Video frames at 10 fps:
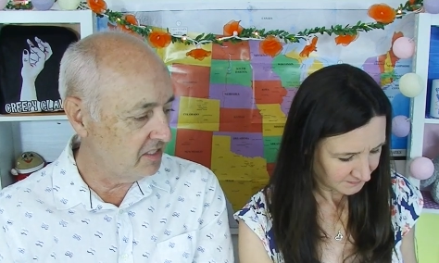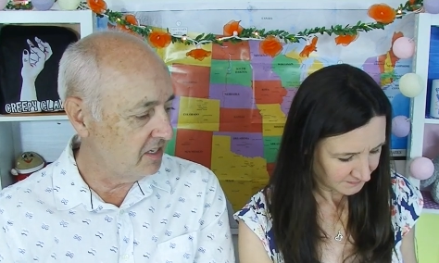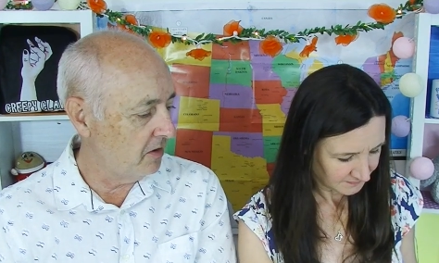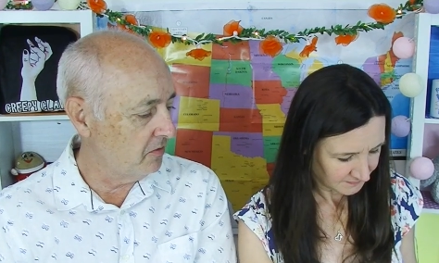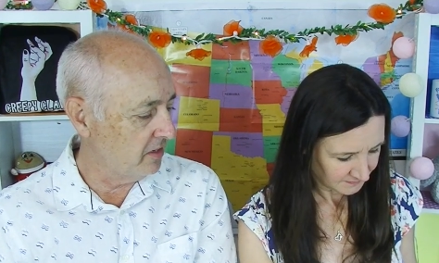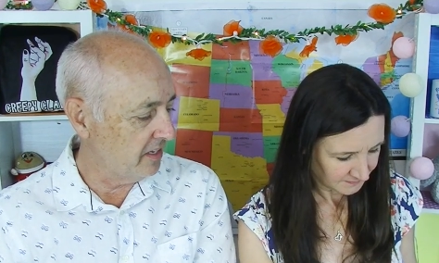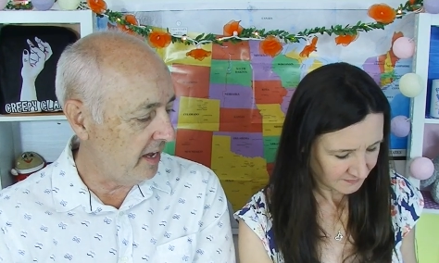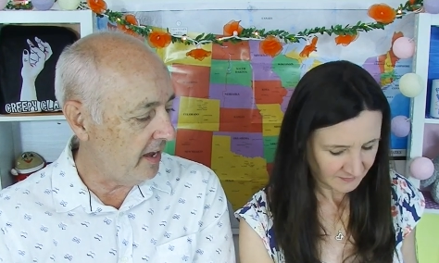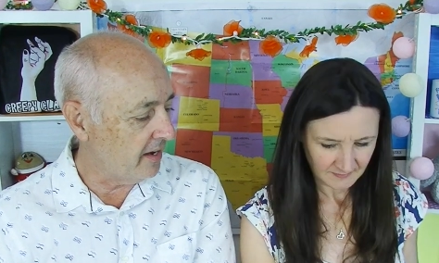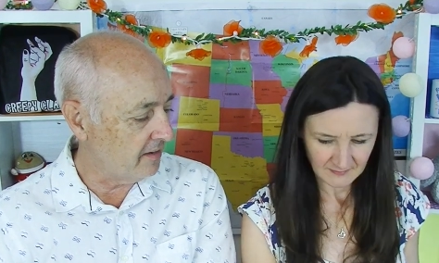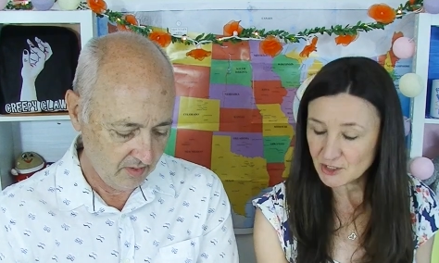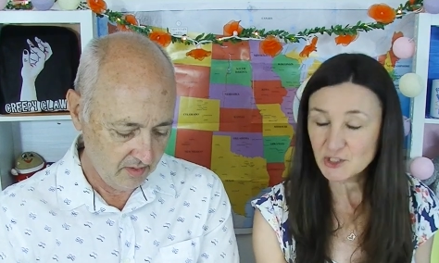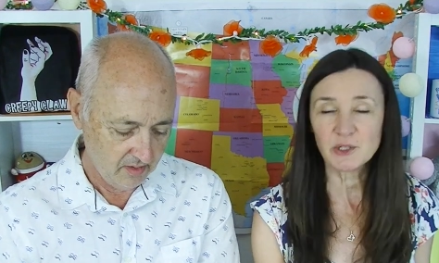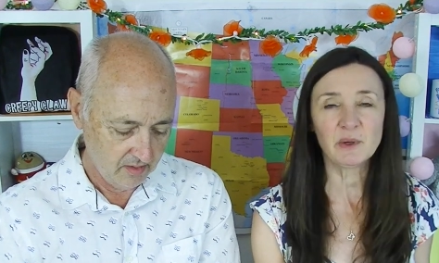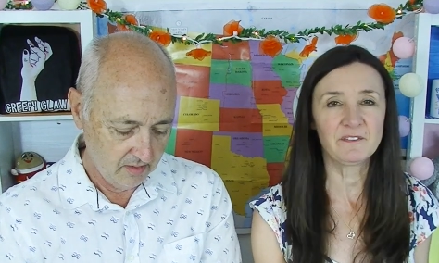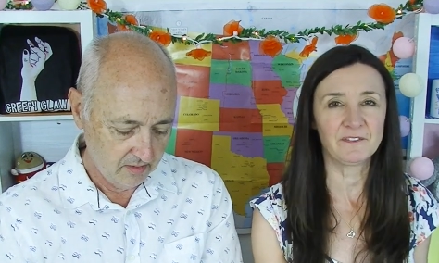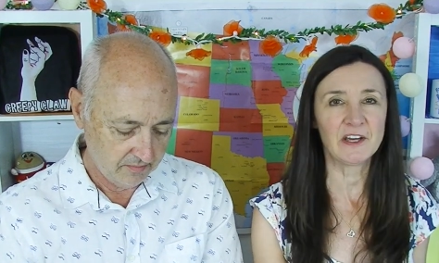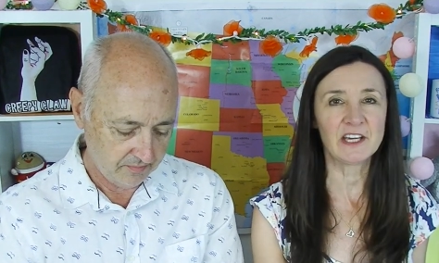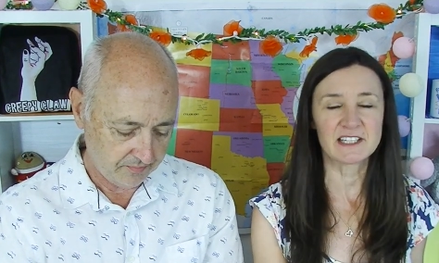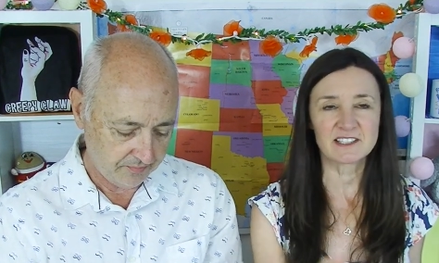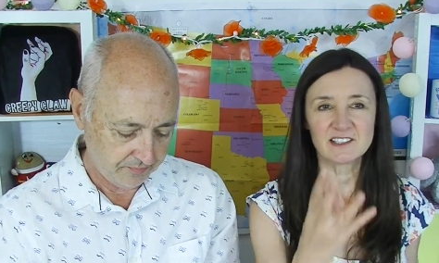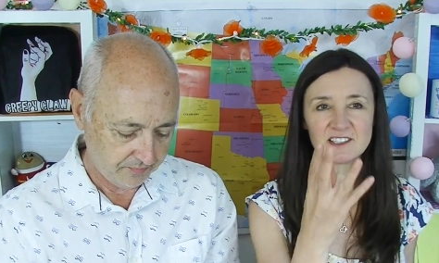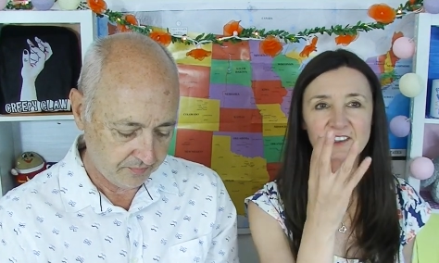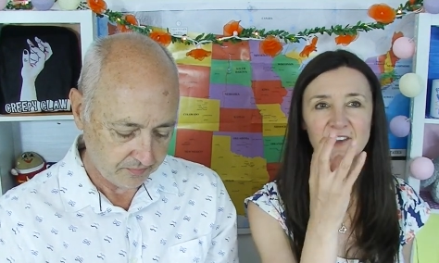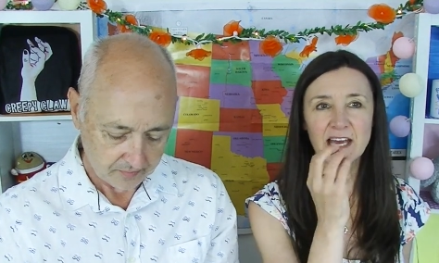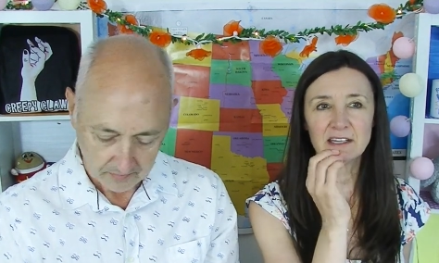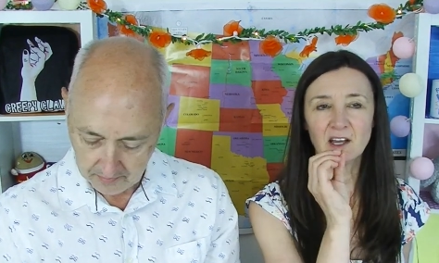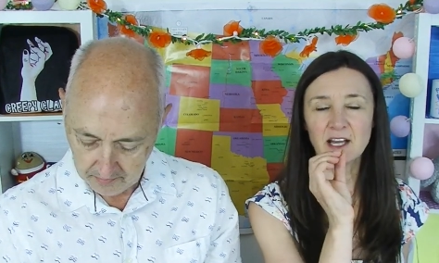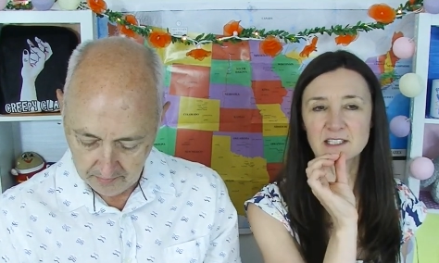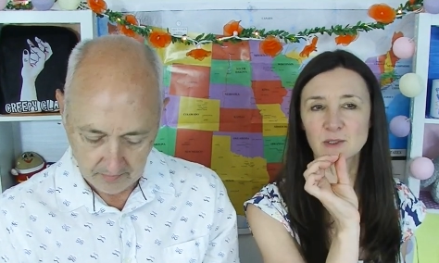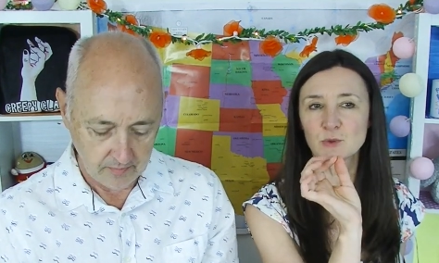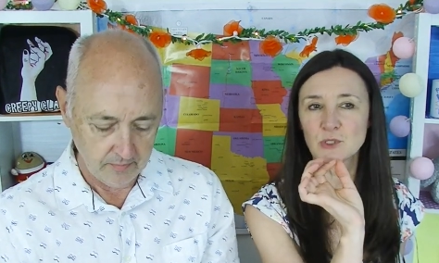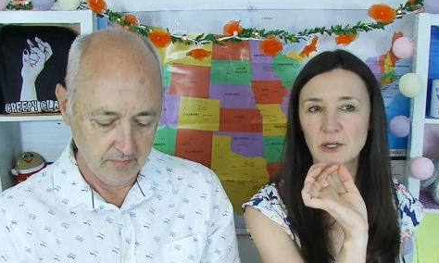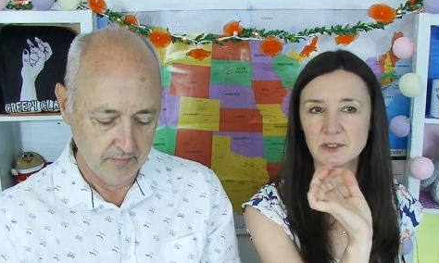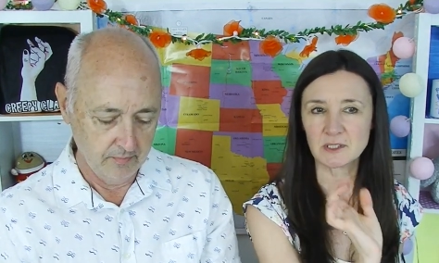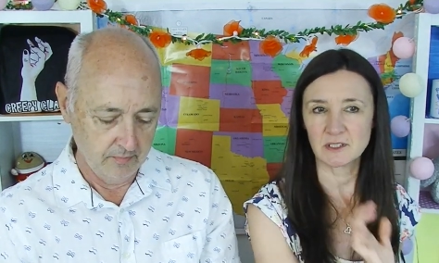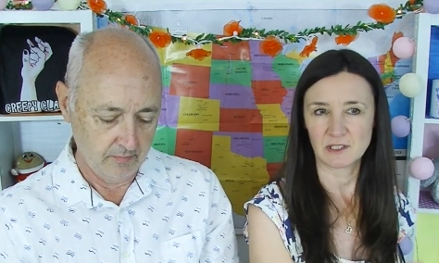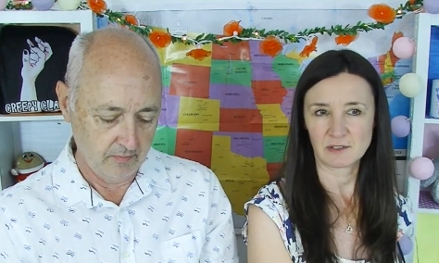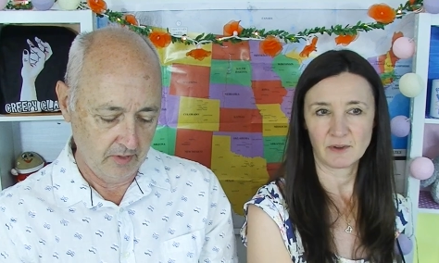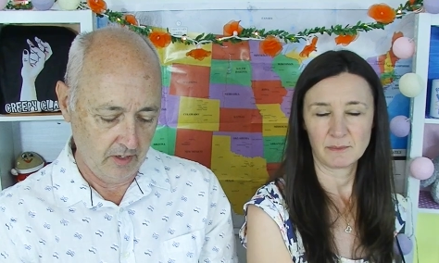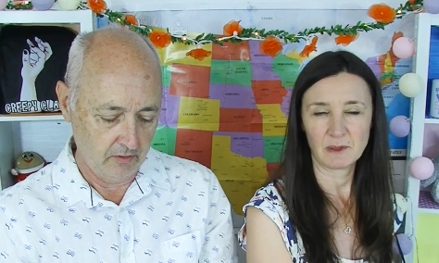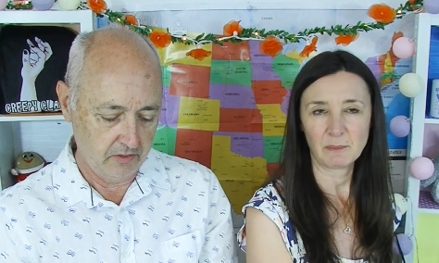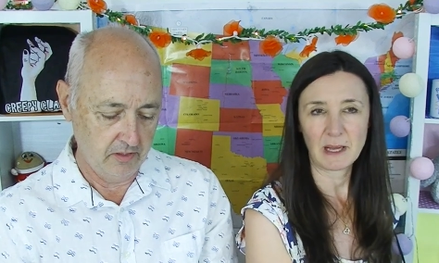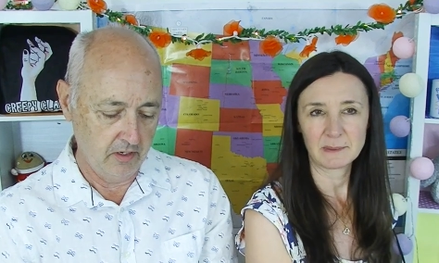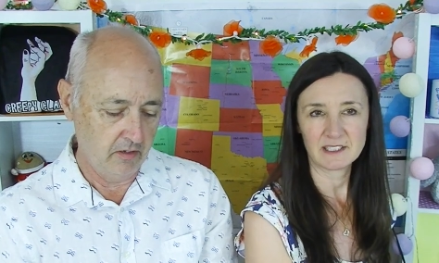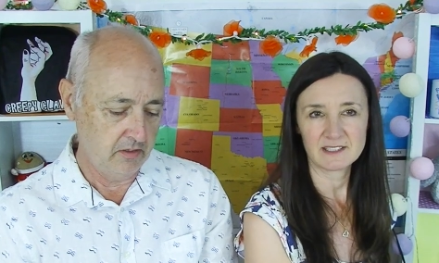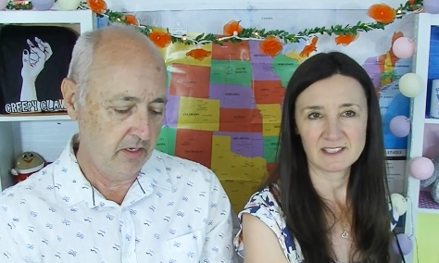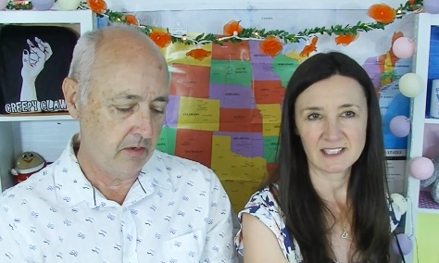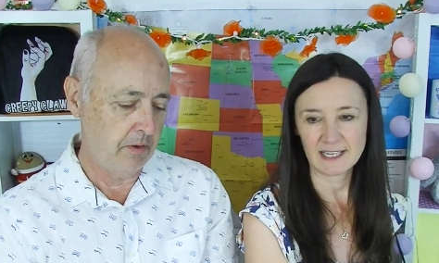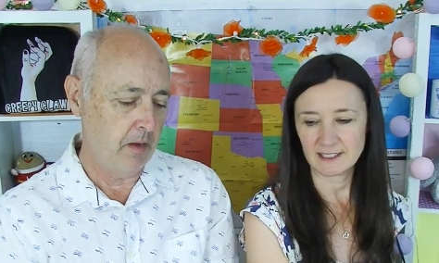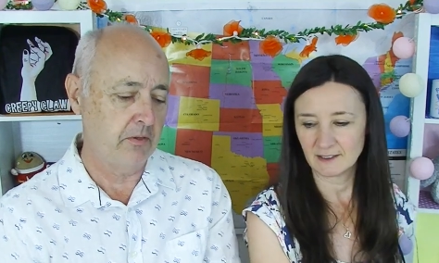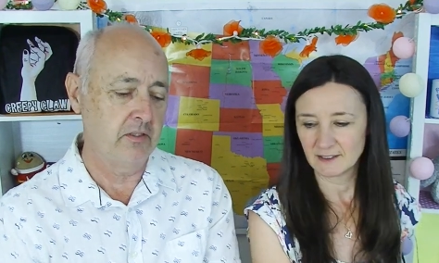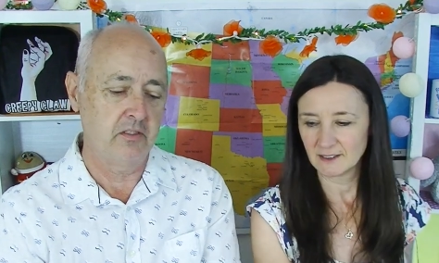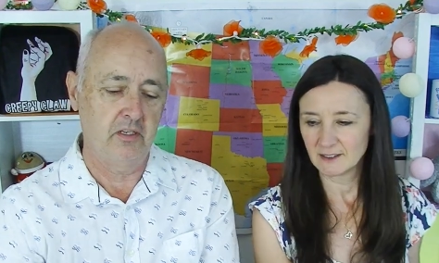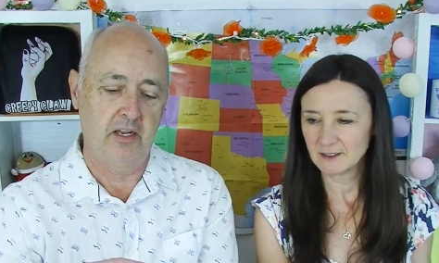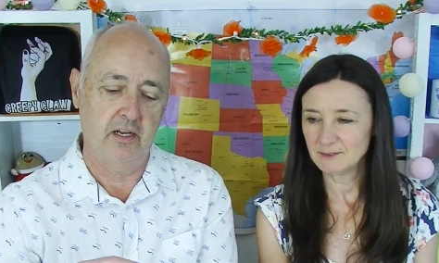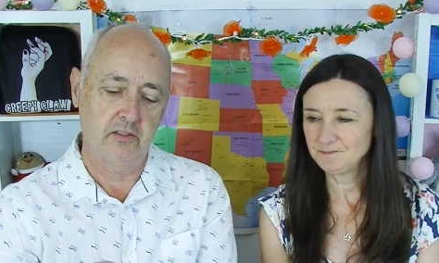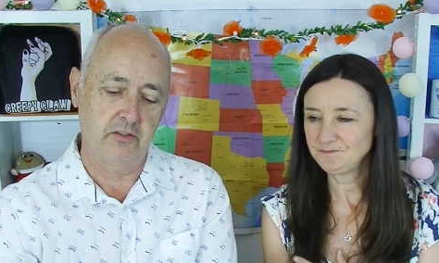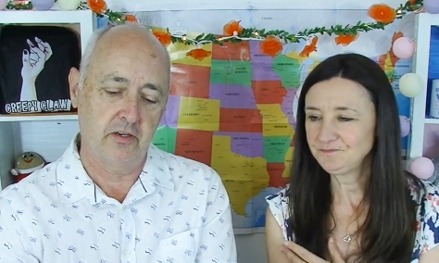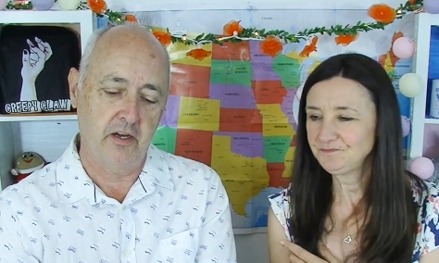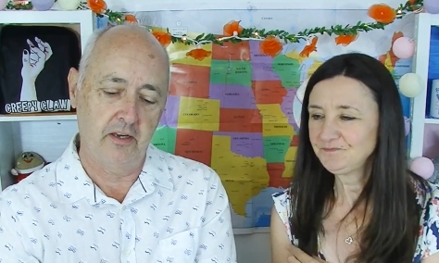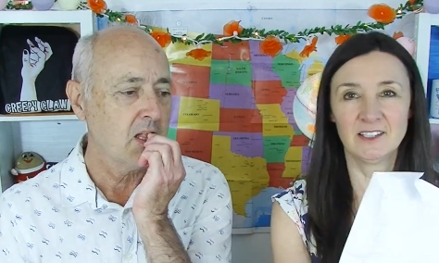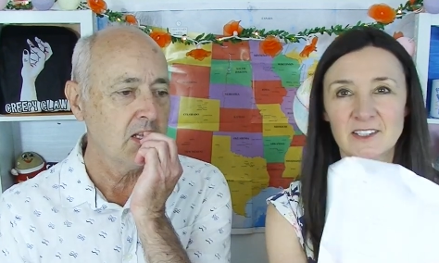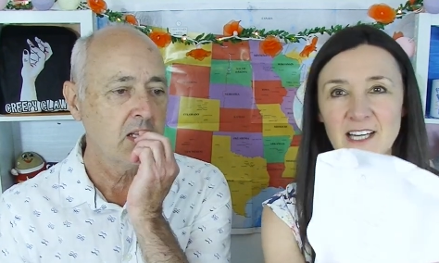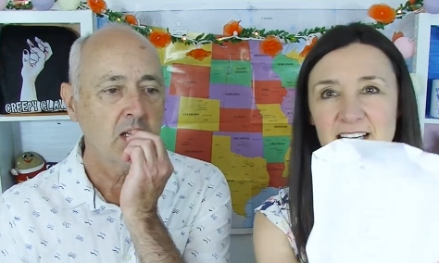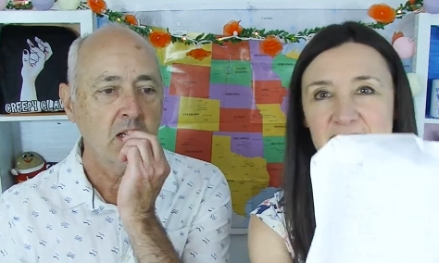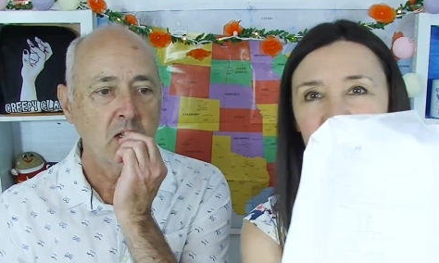Speaker 1: you don't really get.
Speaker 2: You do it first because you get that nice little toastedness from I'll, the pumpkin I'll dig a
Speaker 1: pumpkin seed out and try it.
Speaker 2: Okay, so